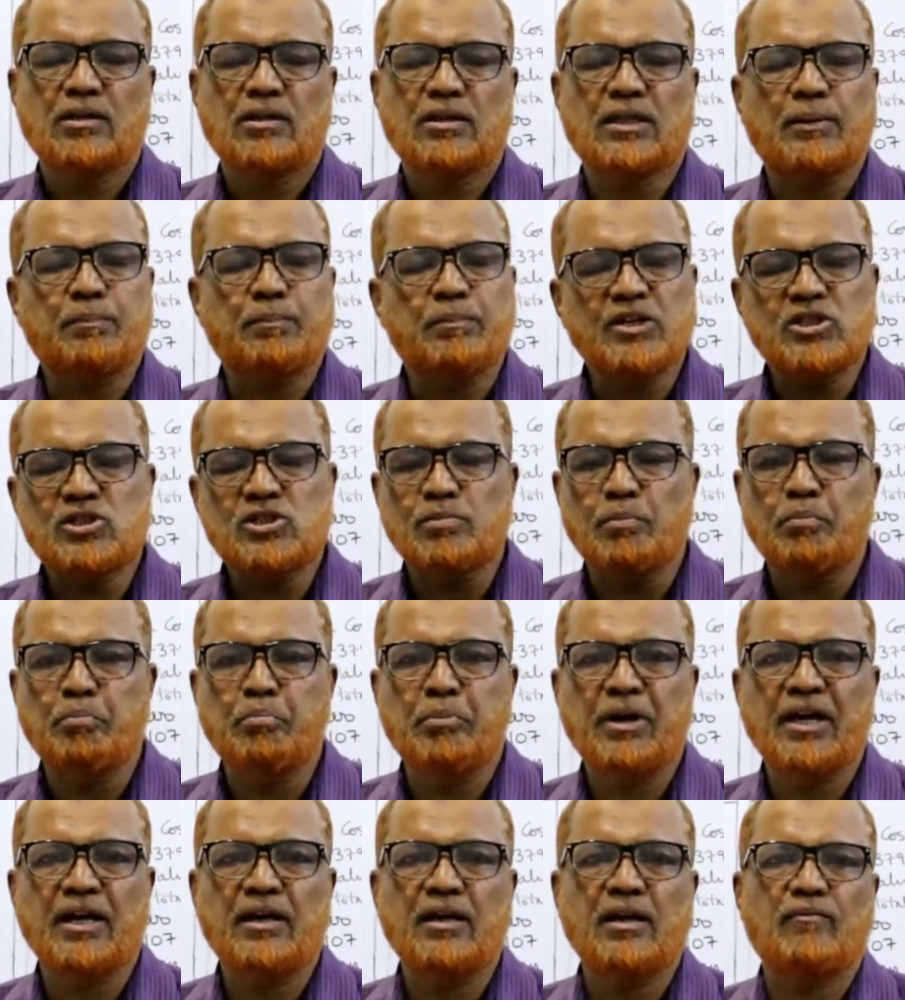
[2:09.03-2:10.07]
that means
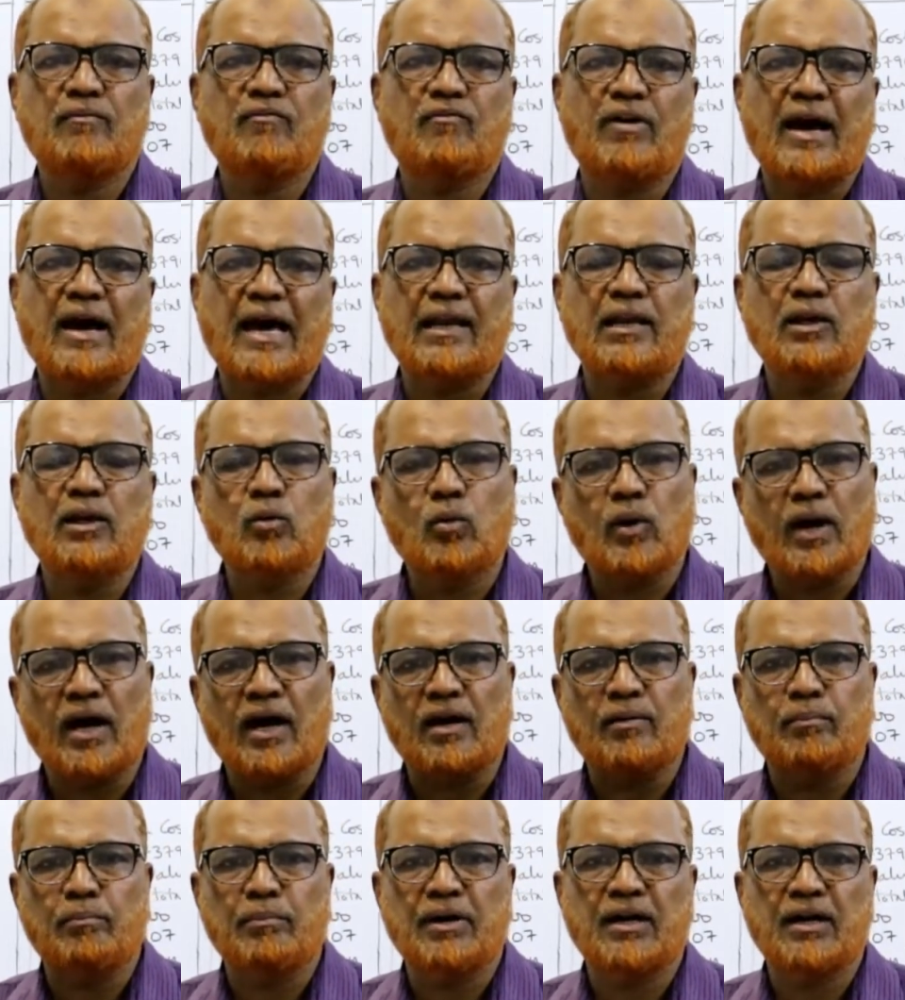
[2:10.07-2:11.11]
medium value
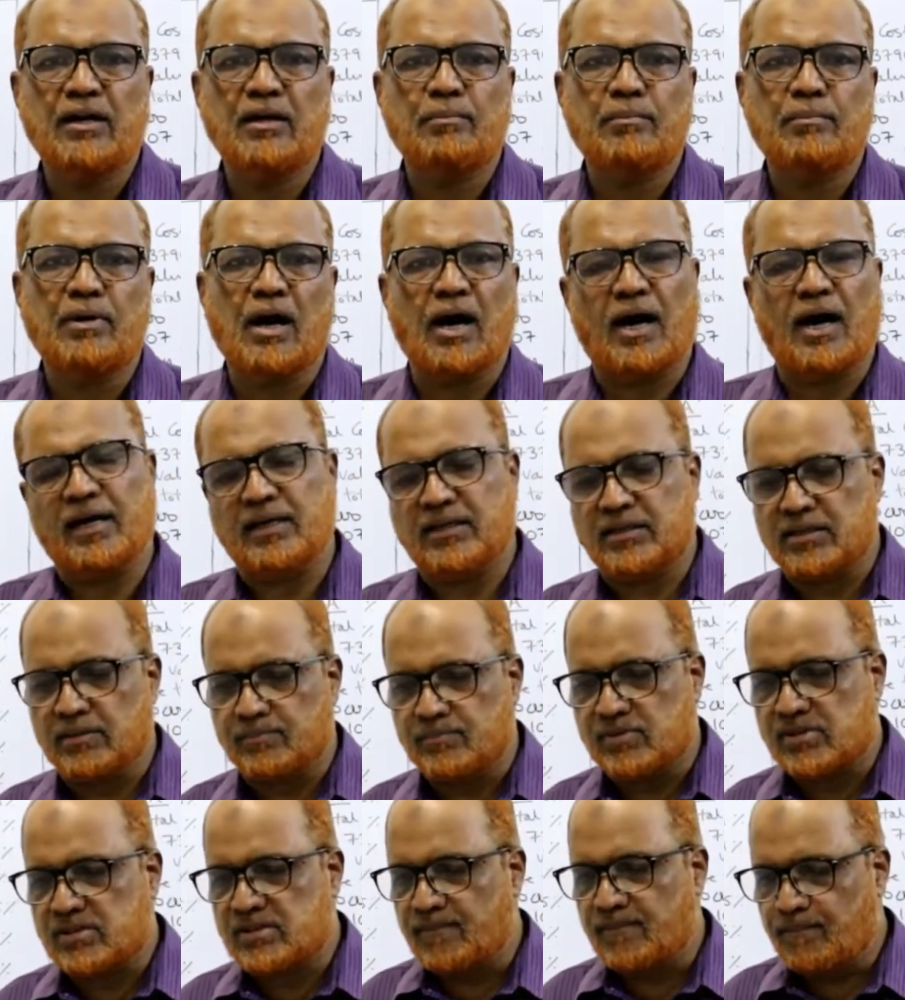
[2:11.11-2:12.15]
and medium
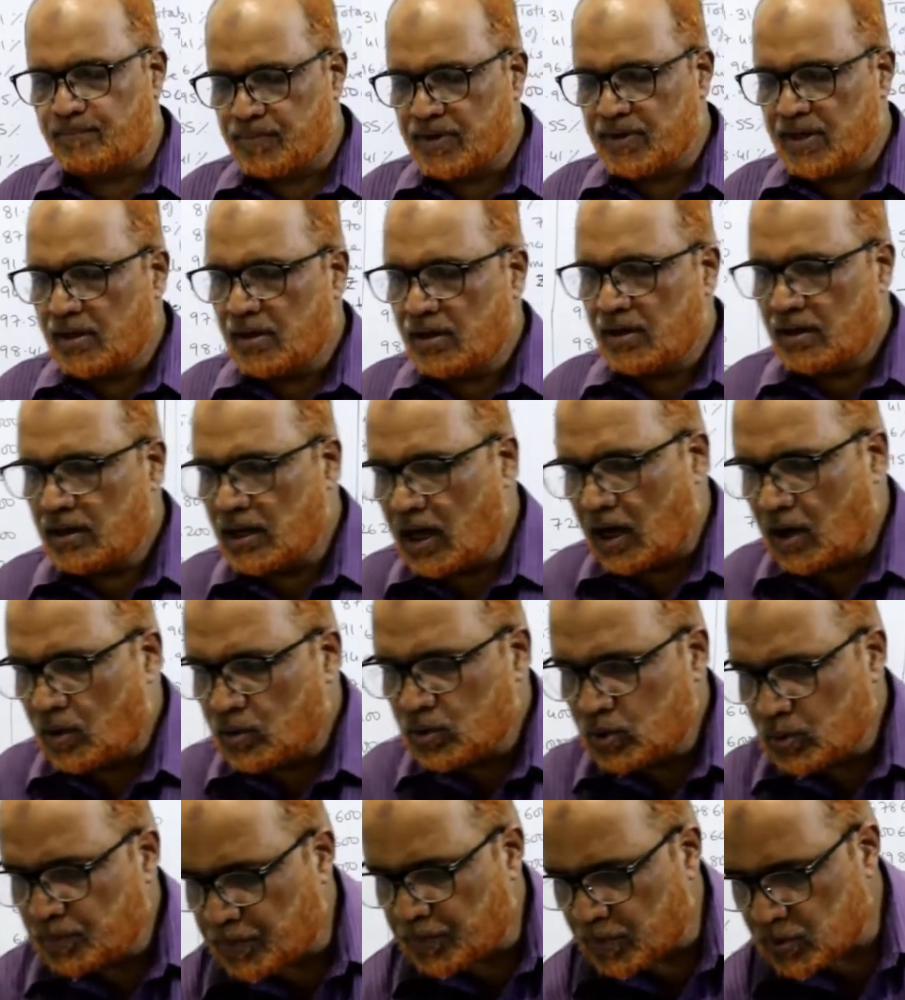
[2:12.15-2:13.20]
items. Now
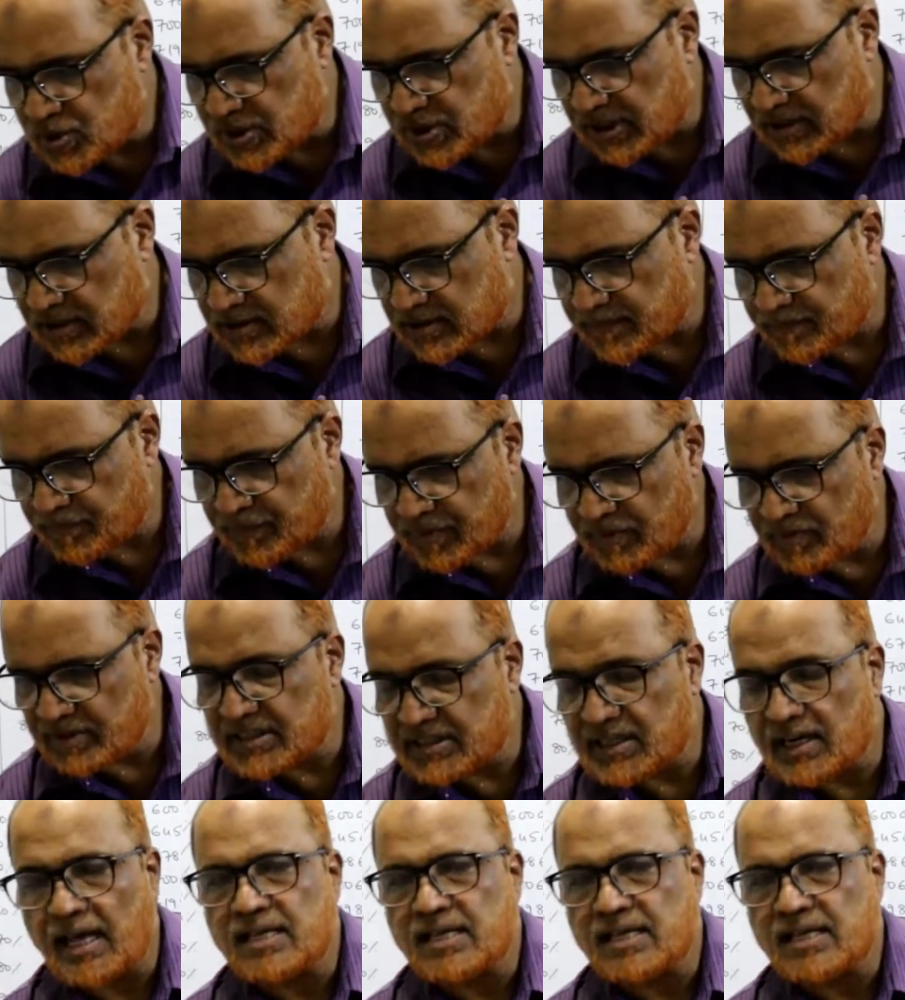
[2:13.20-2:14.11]
how to proceed with